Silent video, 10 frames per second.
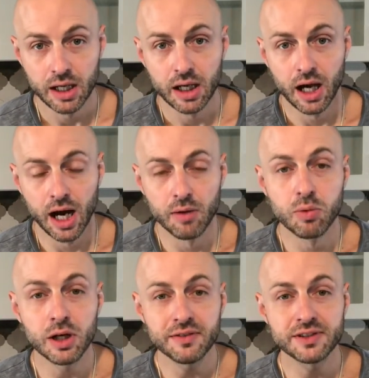
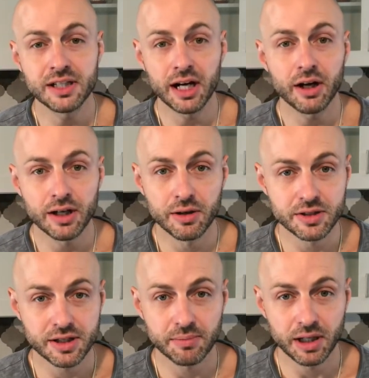What if scenario
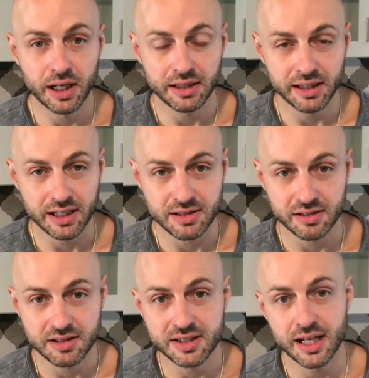is something like this.
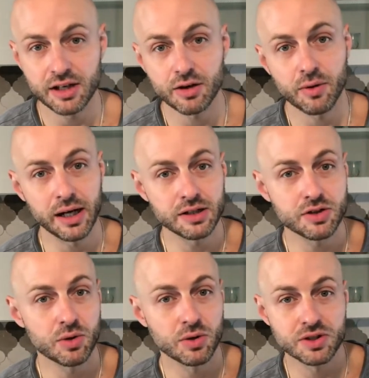Let's say your credit
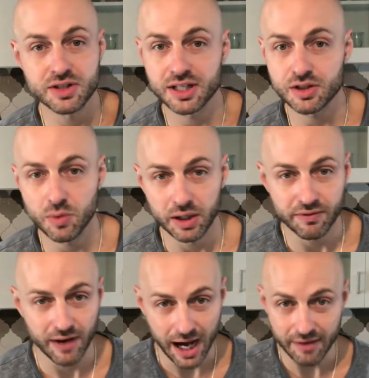score is
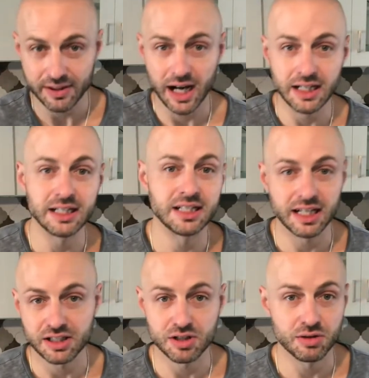625 and I need to
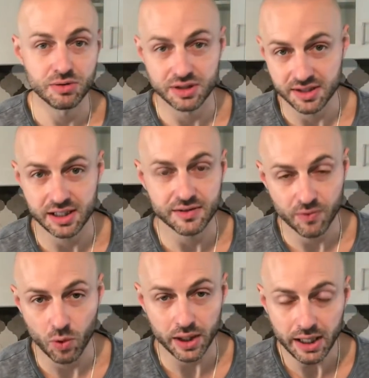get to you to
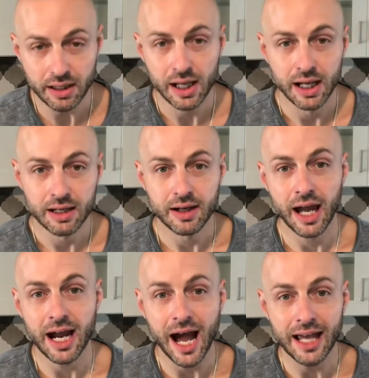640.
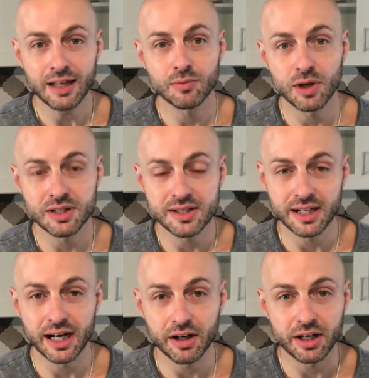Okay, I can run
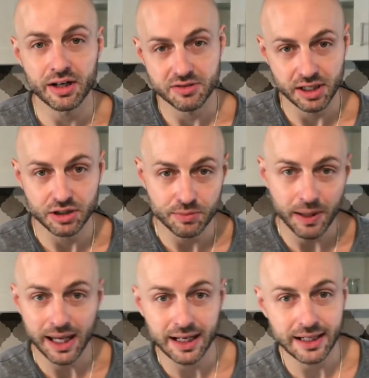scenarios on you
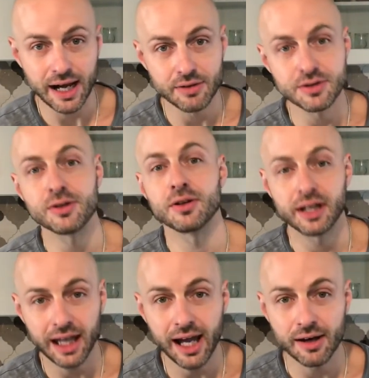paying down certain
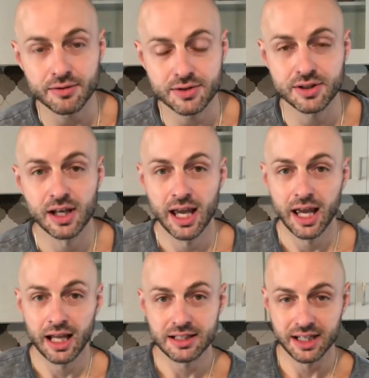accounts
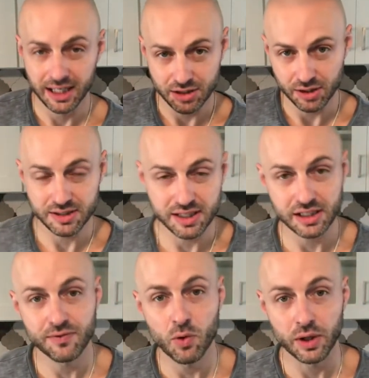to get you to
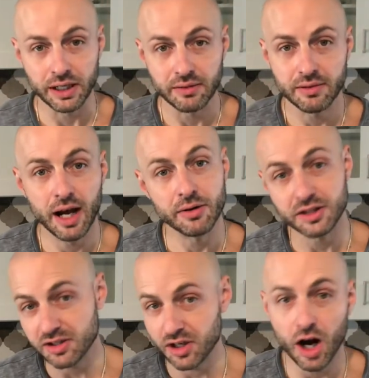640. Now, it
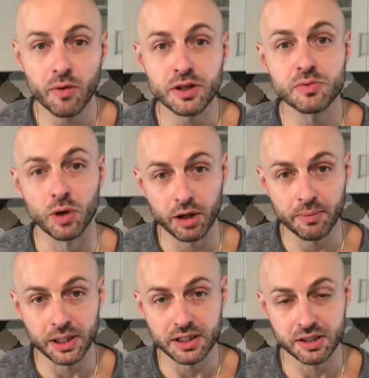doesn't always work,
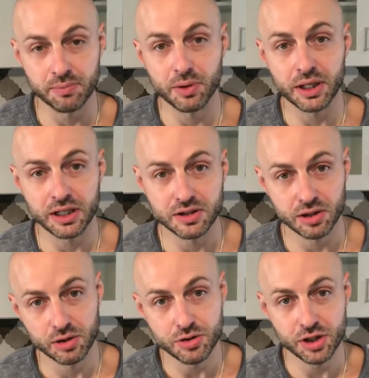but it's a pretty good
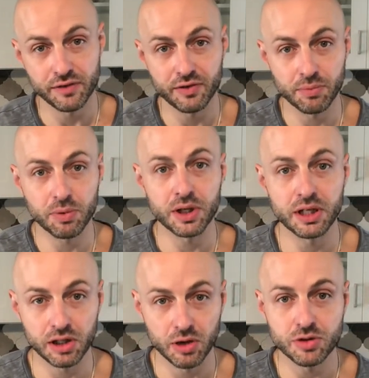solution if you're pretty
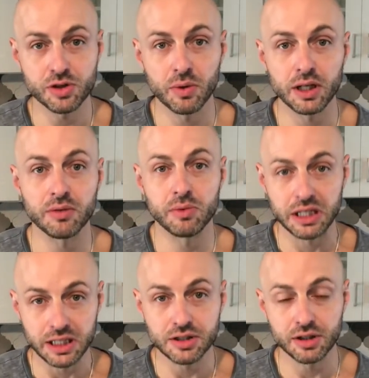close to where we
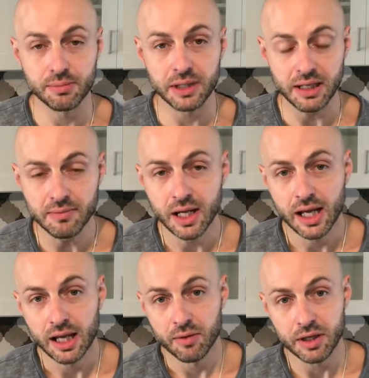need you to be.
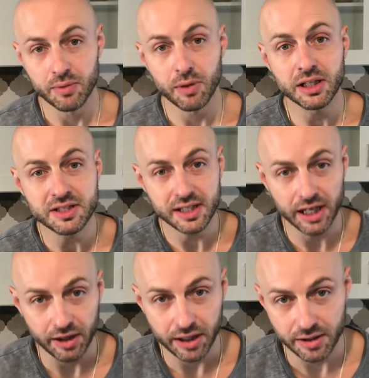We can run a
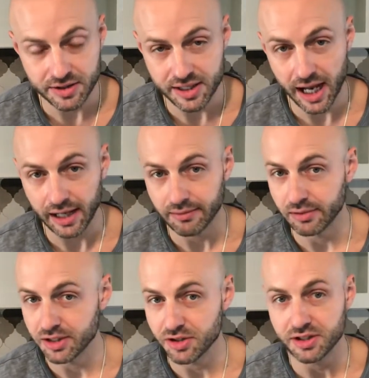scenario and say,
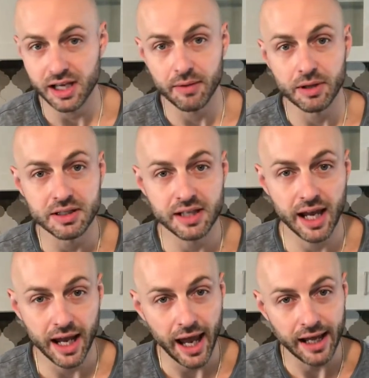let's just say we
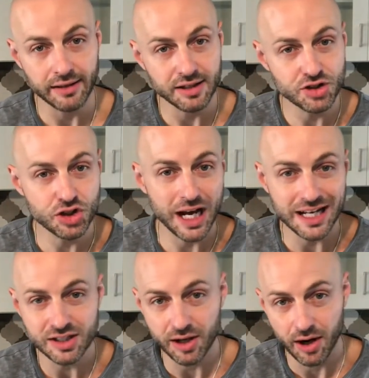say, hey, this
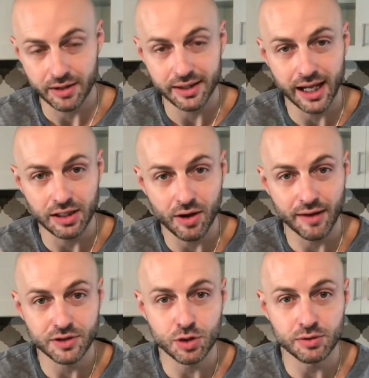Chase card that you
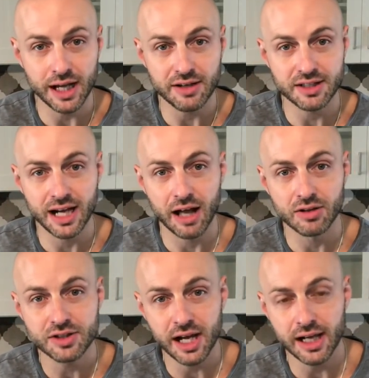have
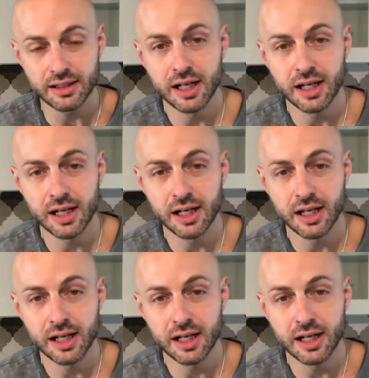$2,000 on,